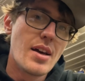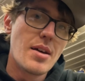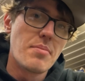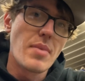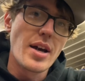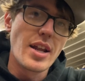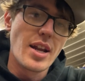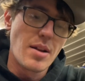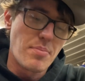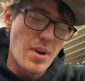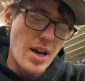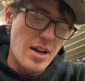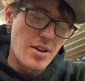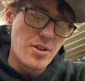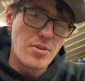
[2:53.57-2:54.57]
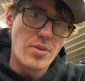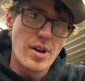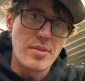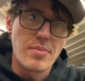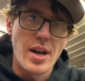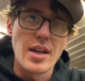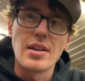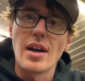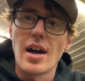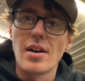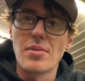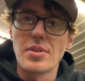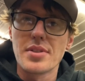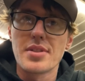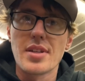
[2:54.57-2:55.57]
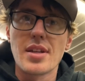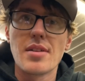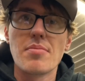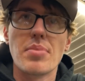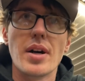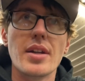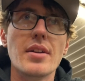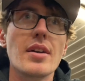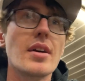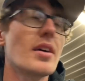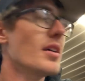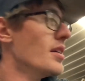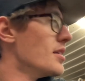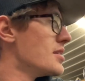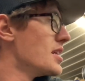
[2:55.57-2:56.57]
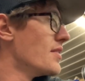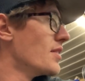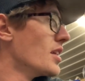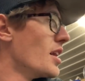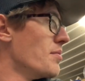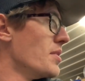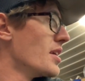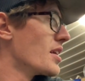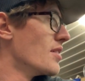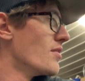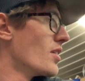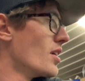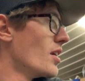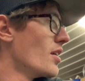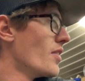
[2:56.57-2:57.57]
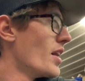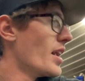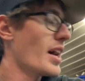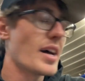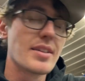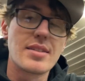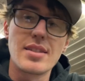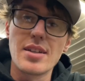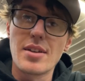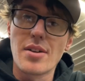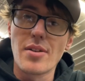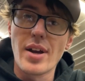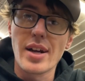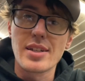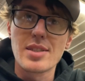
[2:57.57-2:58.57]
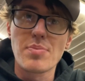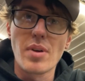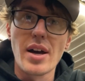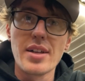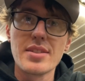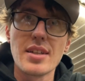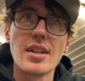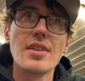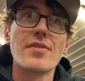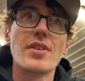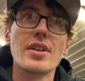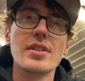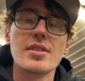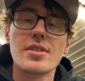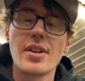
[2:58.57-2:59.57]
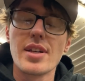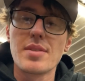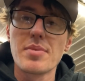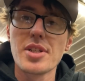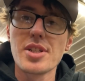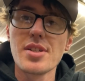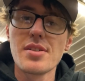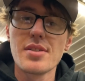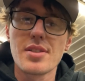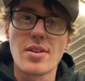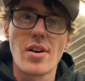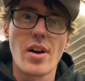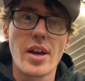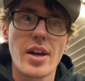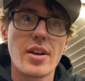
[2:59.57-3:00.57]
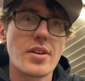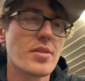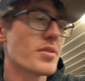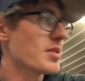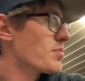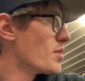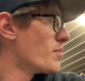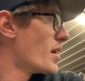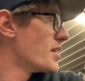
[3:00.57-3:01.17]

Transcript: might end up buying a new one, might not, we'll see. But Steven lent me a converter that has the correct splines in it for his transmission. So all I gotta do is put my